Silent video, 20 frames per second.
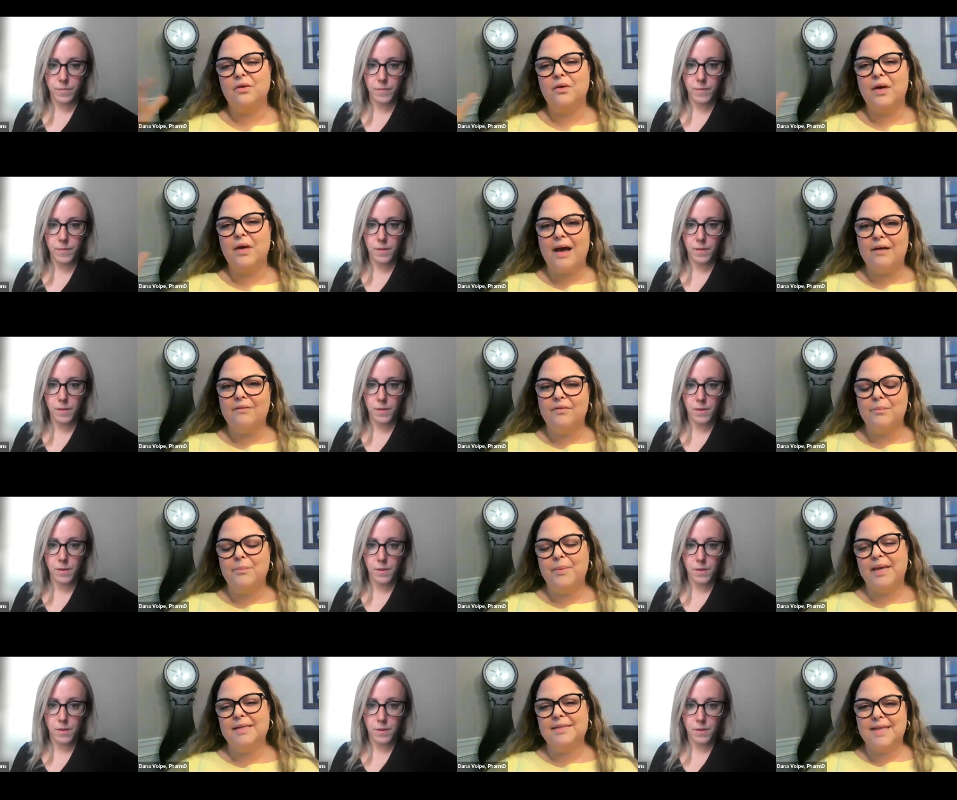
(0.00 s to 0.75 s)
Speaker 1: They'll
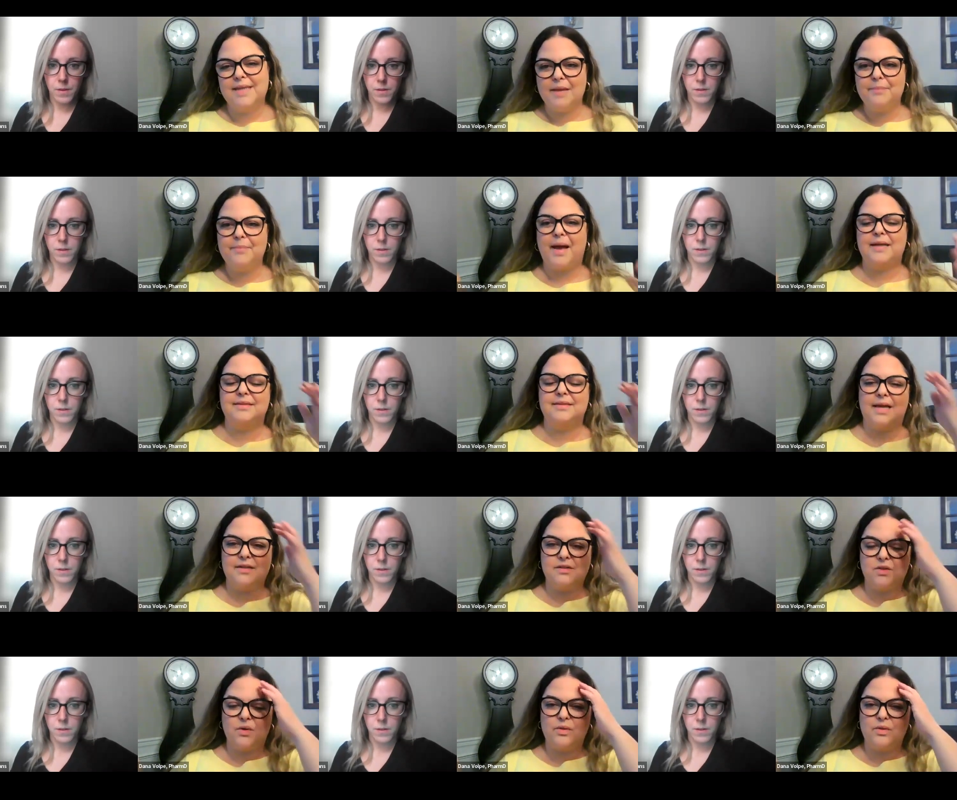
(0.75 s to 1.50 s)
have a big take back
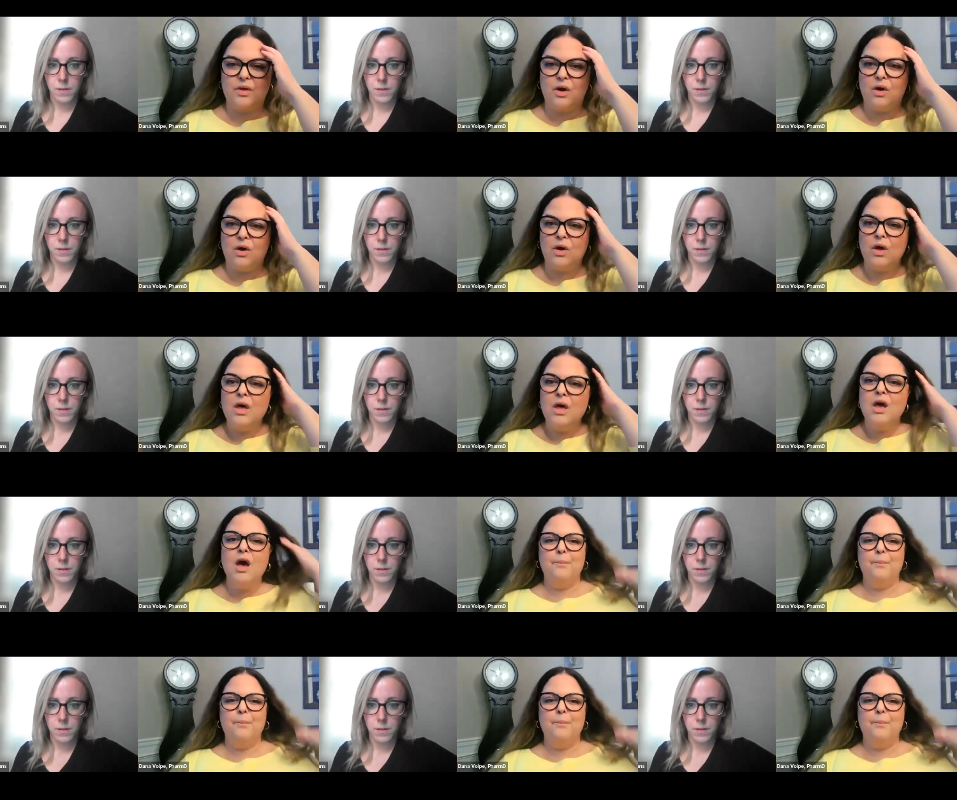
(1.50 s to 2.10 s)
day. So, they'll